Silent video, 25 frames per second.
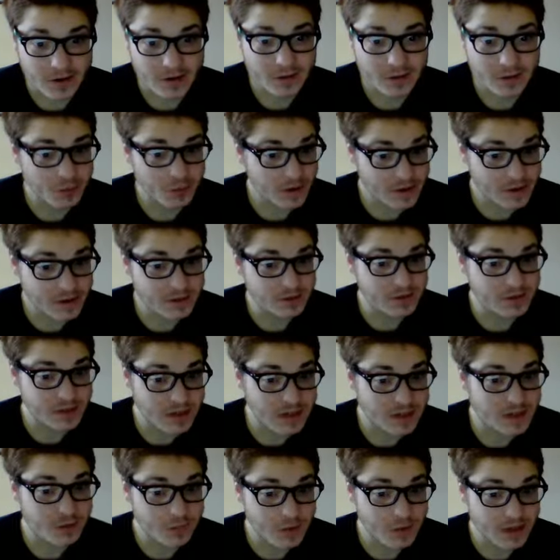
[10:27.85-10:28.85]
The one who
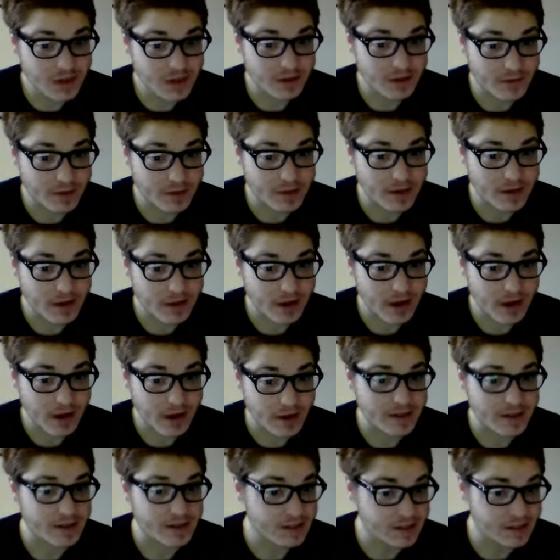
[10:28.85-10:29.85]
doesn't believe in a
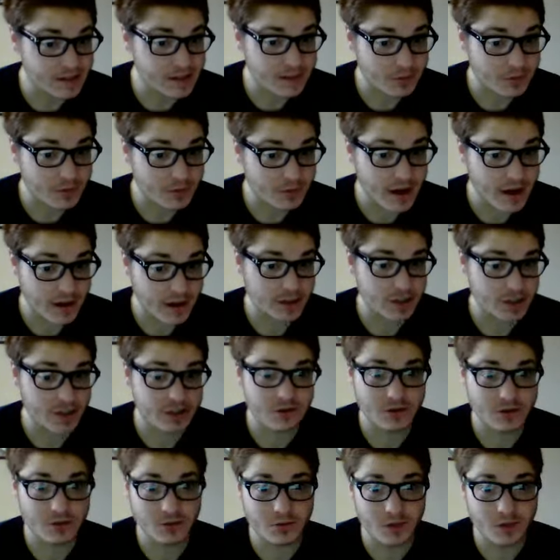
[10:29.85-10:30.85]
God is an
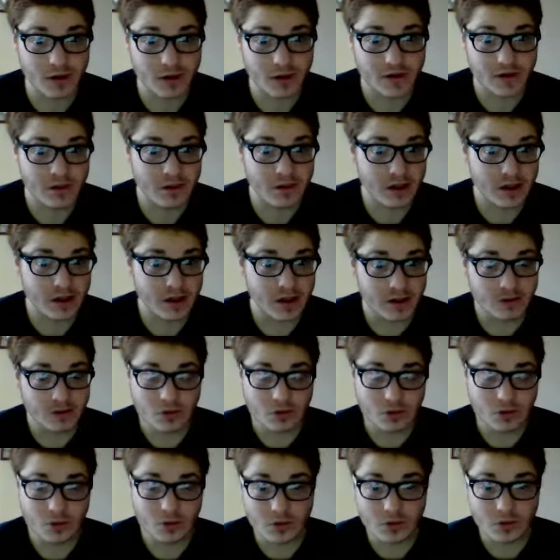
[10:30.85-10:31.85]
irrational. The one
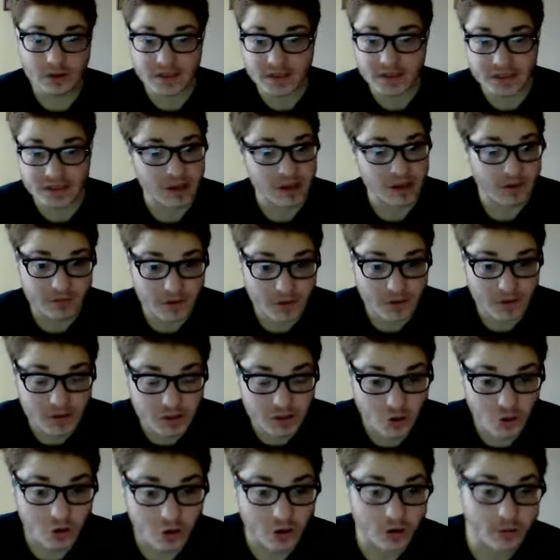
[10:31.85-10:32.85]
who is
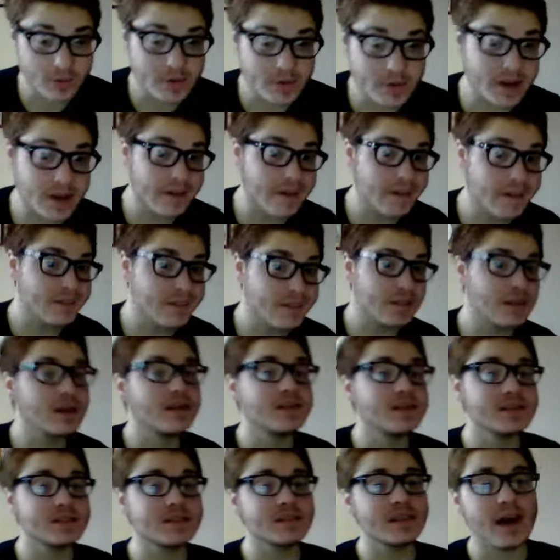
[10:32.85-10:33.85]
self-absorbed and
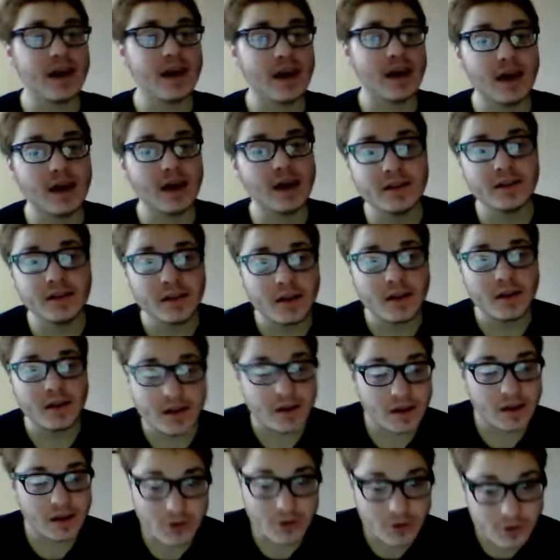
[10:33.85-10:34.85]
thinks that
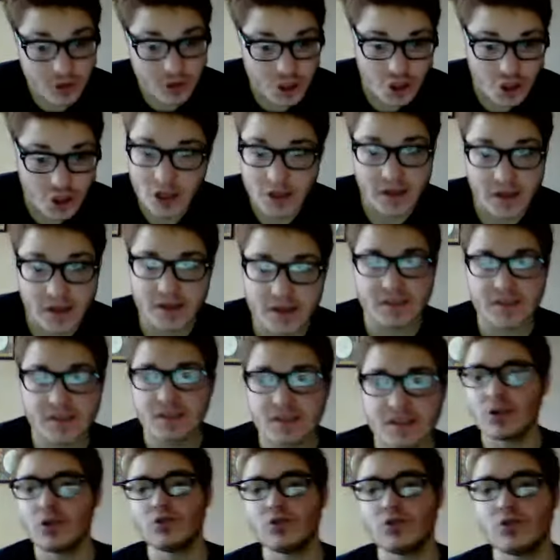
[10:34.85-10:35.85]
he or she is
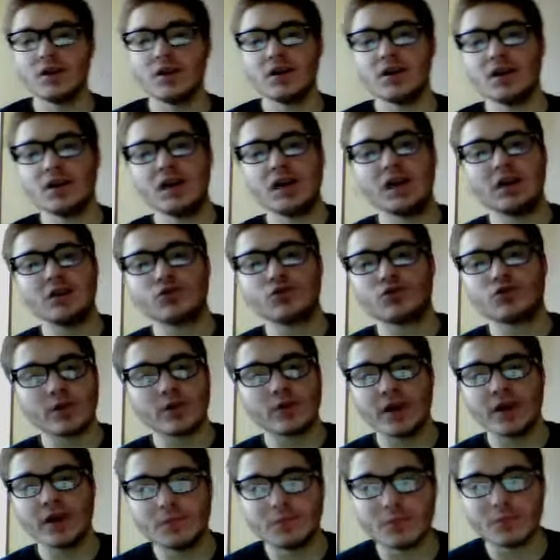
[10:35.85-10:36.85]
the only
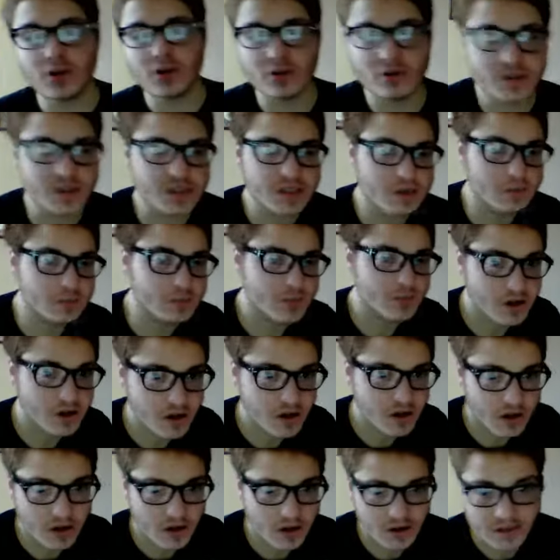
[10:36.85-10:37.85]
great person
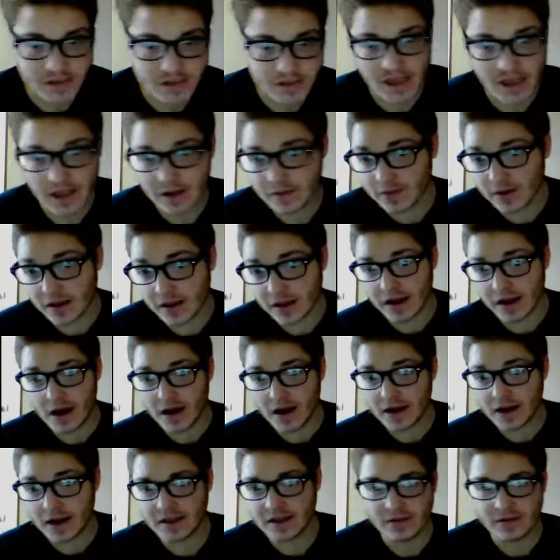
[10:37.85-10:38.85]
because they have a
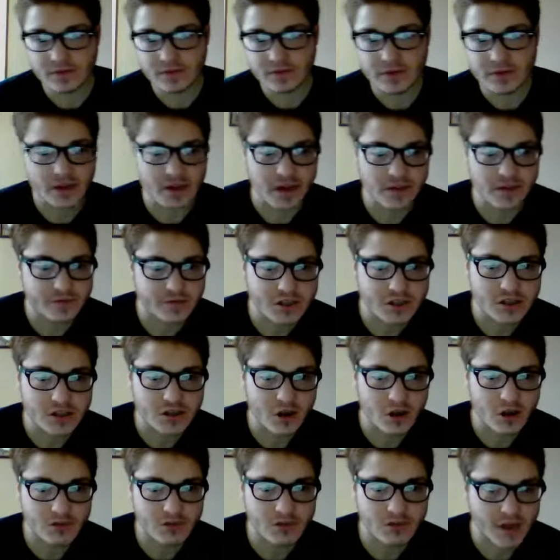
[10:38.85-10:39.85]
God-given gift and
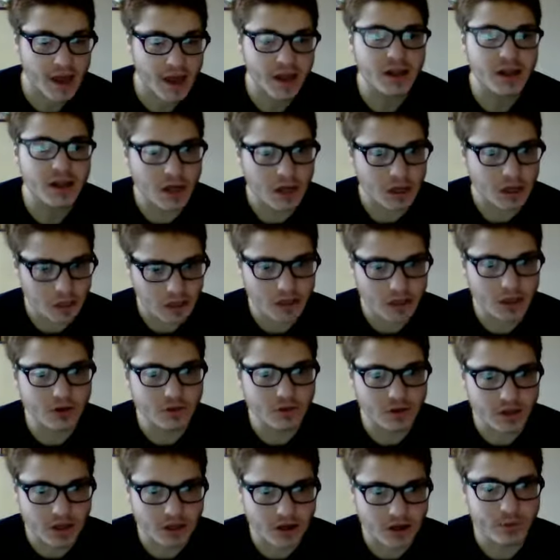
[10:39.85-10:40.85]
all that, they're
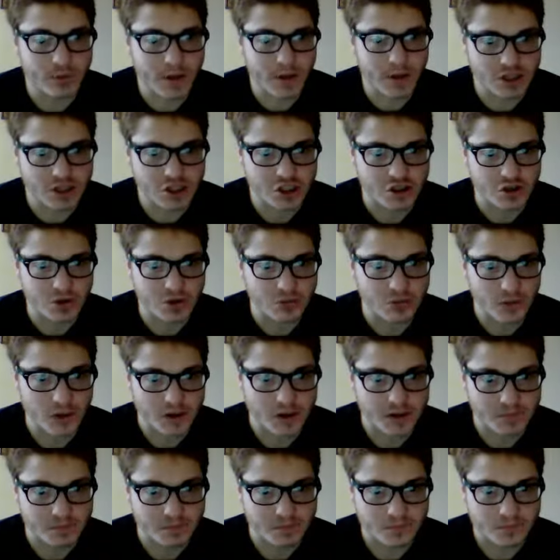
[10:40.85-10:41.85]
the irrational
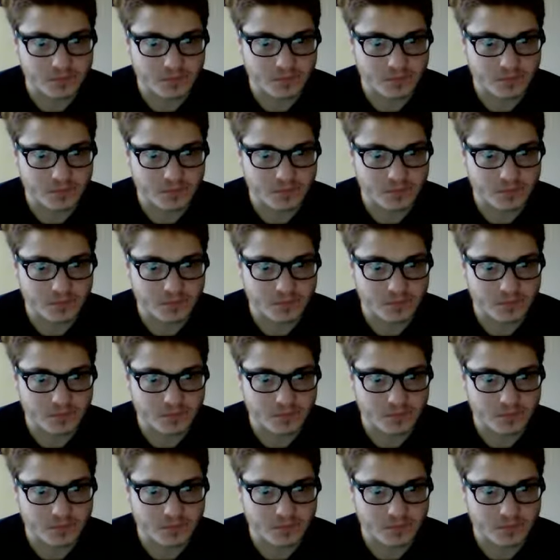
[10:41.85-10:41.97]
one.